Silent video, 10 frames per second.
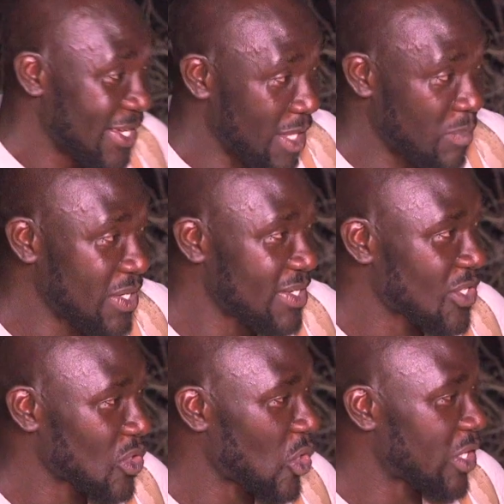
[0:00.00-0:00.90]
the
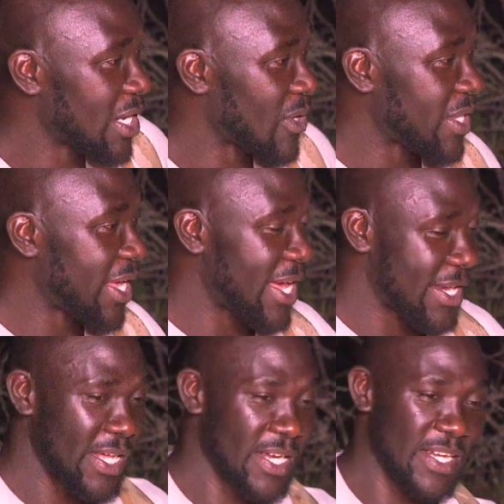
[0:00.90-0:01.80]
business is going down there,
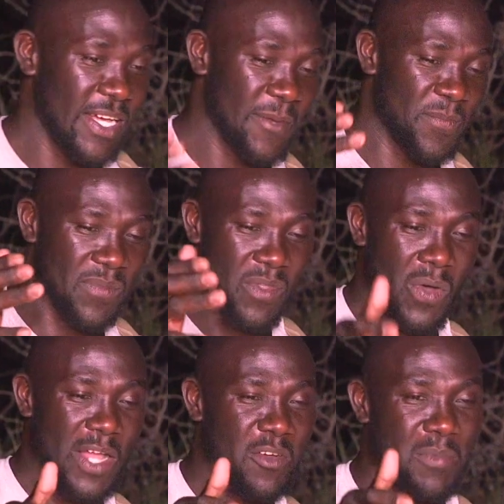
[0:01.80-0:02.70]
and
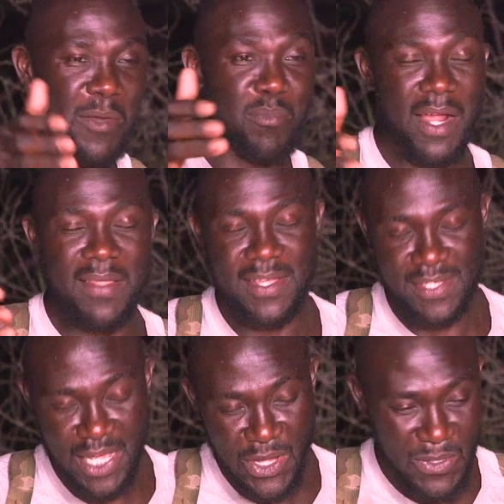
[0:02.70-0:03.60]
one of my
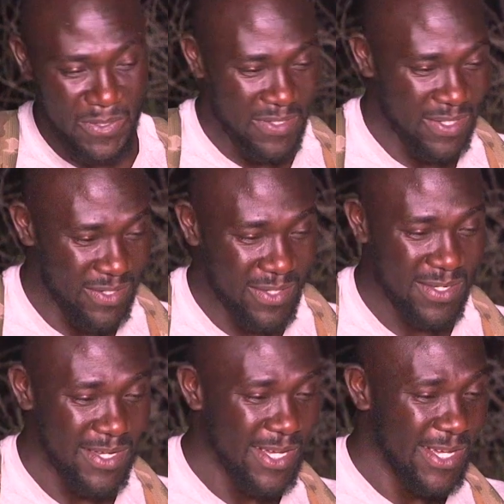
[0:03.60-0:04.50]
brothers now, you know,
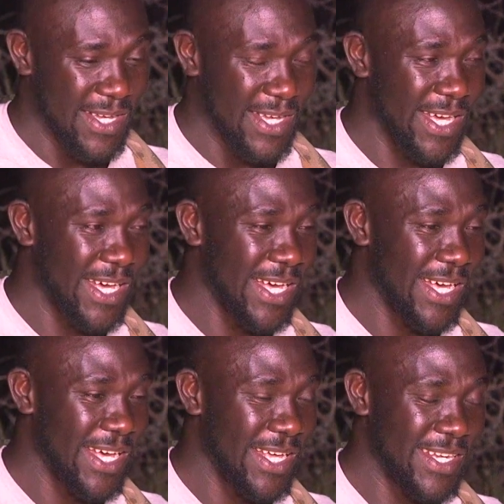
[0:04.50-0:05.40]

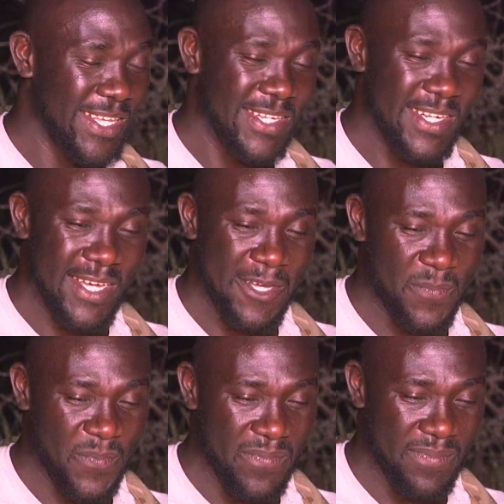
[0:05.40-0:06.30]
did
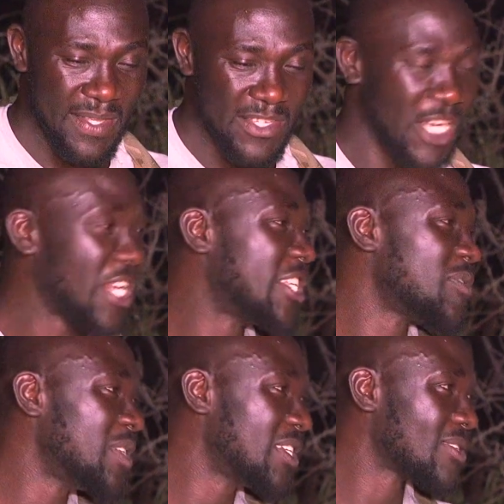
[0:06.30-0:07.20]
challenge
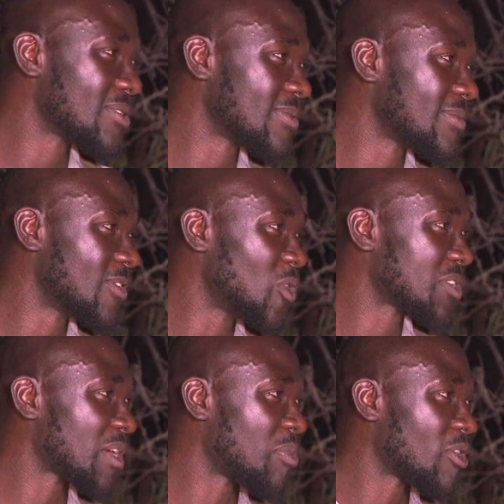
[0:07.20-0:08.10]
me to go
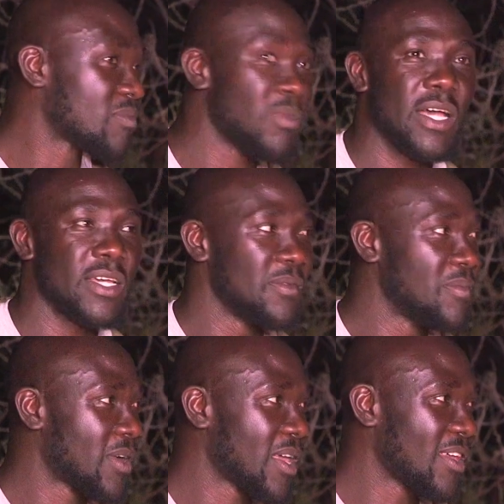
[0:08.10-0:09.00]
support my
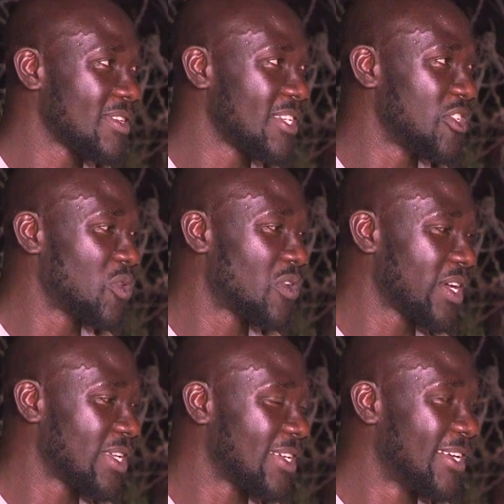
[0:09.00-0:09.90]
brothers in
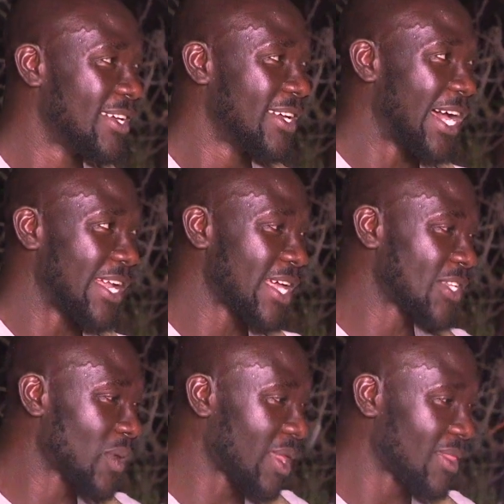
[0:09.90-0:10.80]
Ukraine. Yeah. And
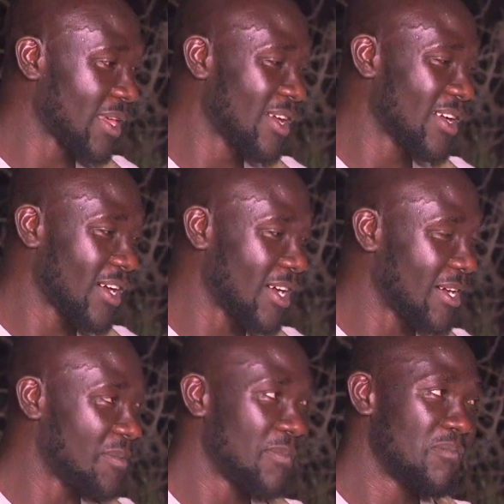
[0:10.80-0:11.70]
that's why I think
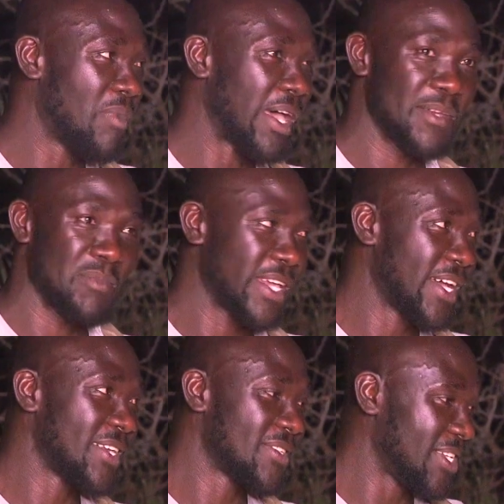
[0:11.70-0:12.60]
my
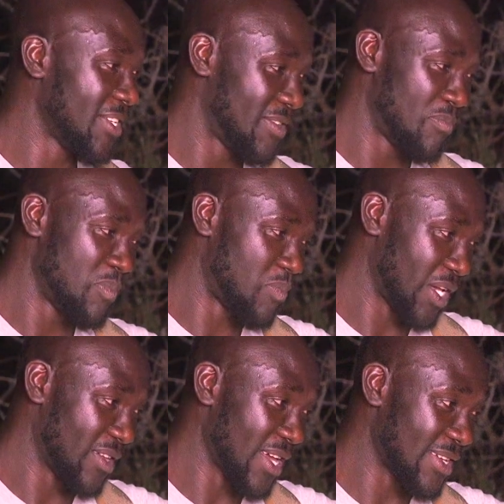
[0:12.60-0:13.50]
guys did
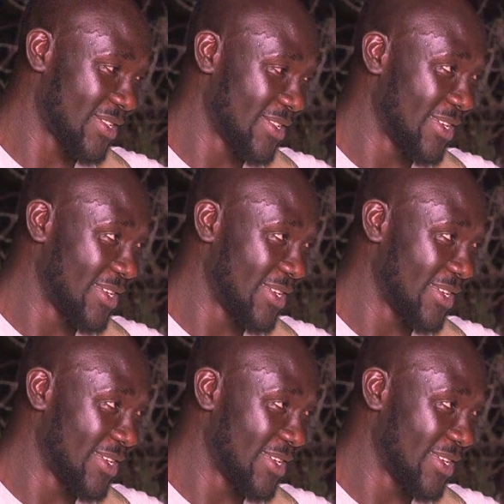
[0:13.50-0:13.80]
pick that.